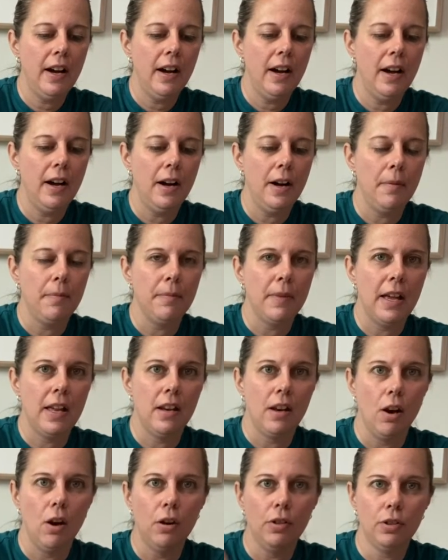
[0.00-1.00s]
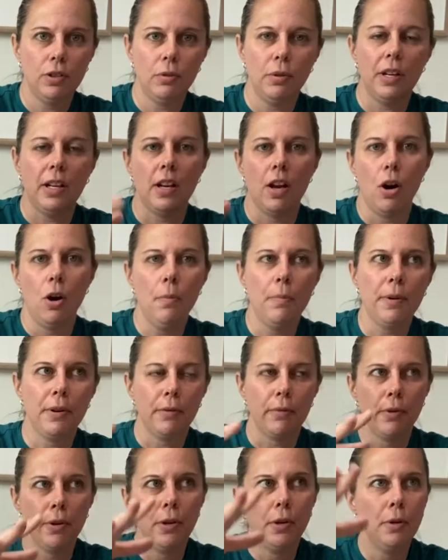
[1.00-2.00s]
and do it in an
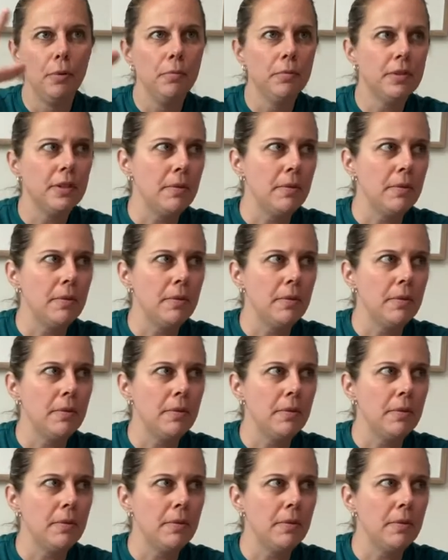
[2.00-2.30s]
open room